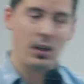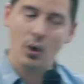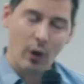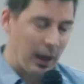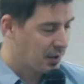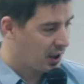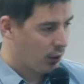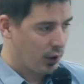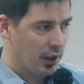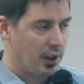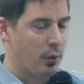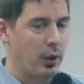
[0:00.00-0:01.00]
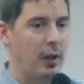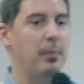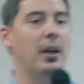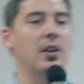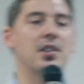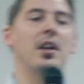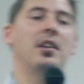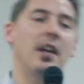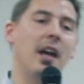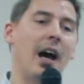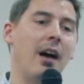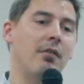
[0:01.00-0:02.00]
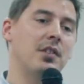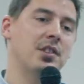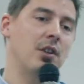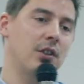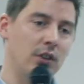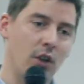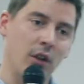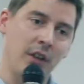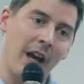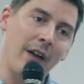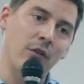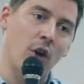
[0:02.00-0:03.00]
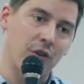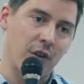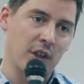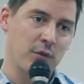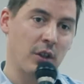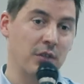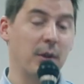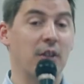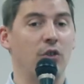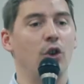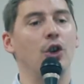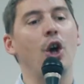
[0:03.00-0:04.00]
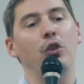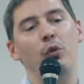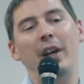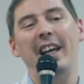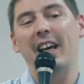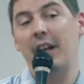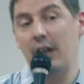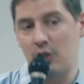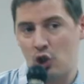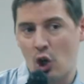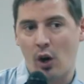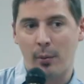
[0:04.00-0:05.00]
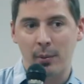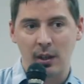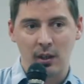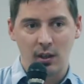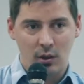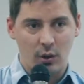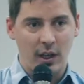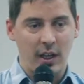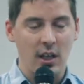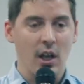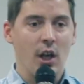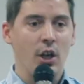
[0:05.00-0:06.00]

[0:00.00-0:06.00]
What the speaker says: No, absolutely. They're willing because they have contracts with us, because you're not really getting a job, okay?